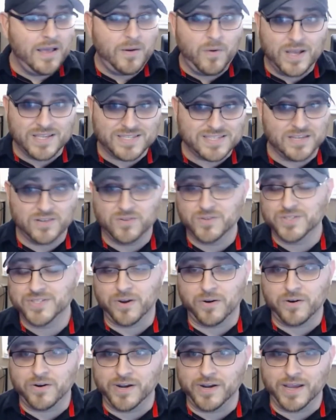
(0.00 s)
a single
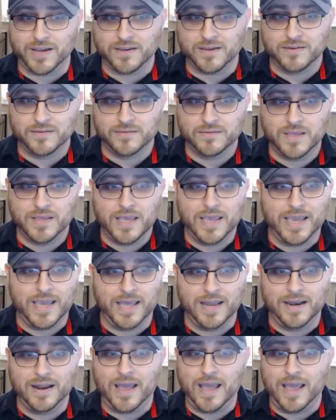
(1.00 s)
starter deck,
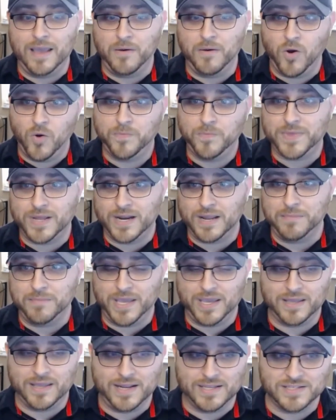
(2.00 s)
and I hope that I
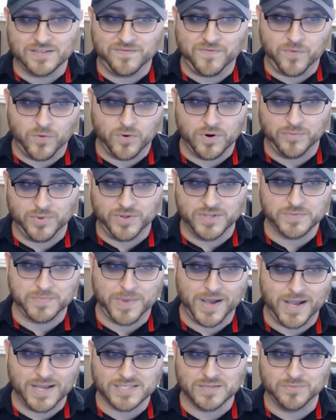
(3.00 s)
make it as affordable as
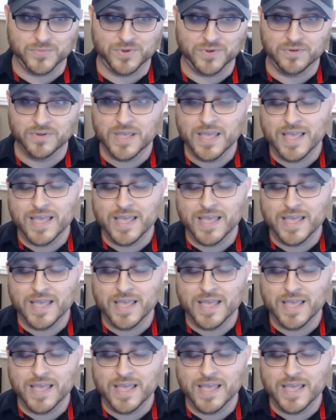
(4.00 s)
possible.